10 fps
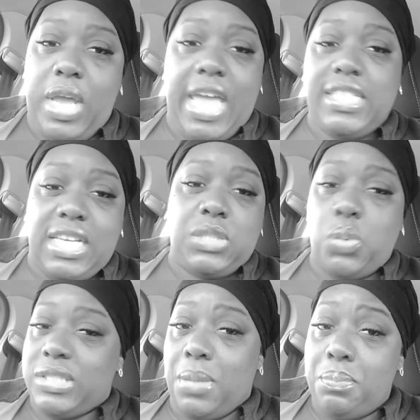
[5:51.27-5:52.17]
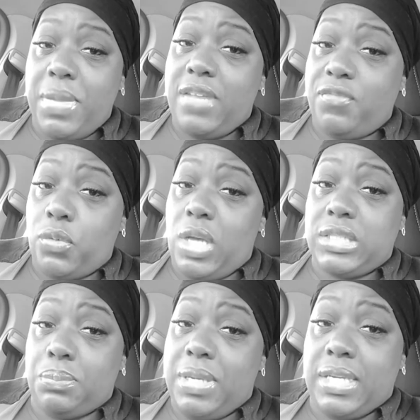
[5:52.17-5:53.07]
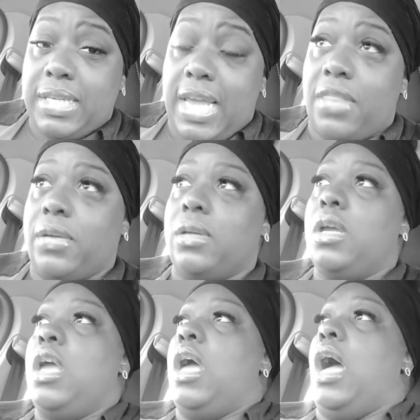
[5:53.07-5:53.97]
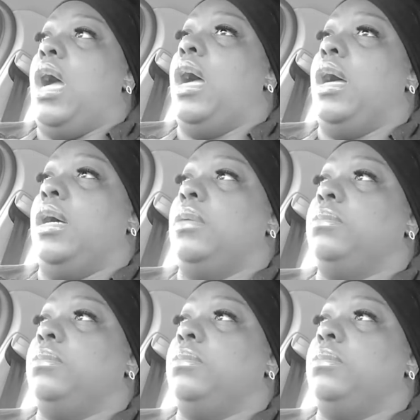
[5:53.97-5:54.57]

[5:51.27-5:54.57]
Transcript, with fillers: it just wasn't meant for us to be together. Um,